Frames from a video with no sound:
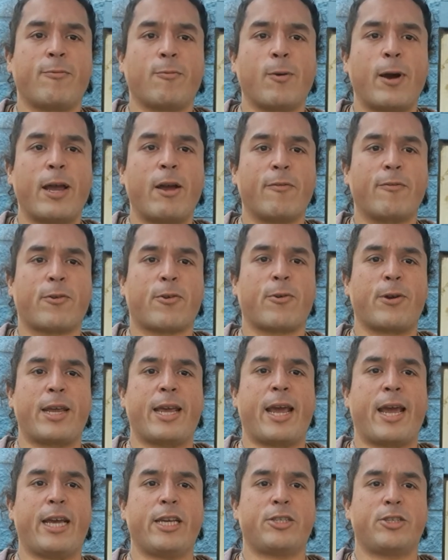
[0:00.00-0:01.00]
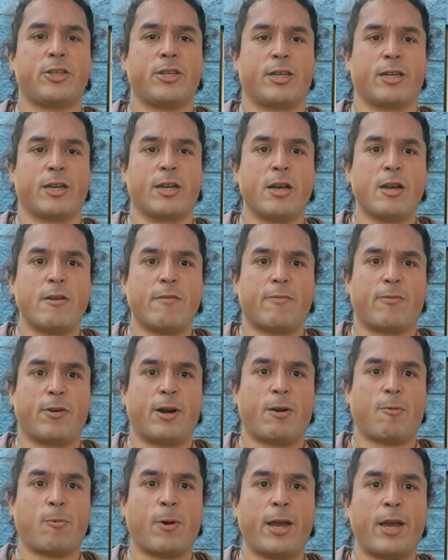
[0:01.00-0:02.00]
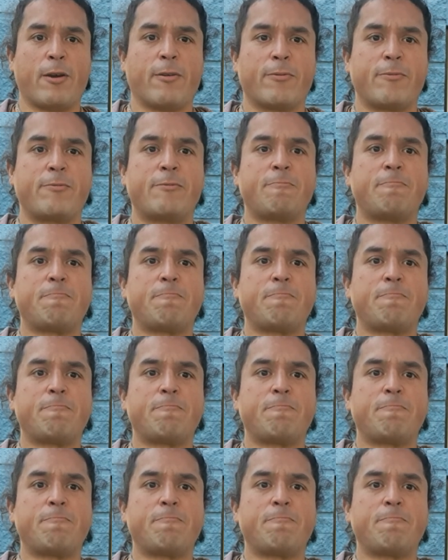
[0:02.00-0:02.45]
way of creation, for a way of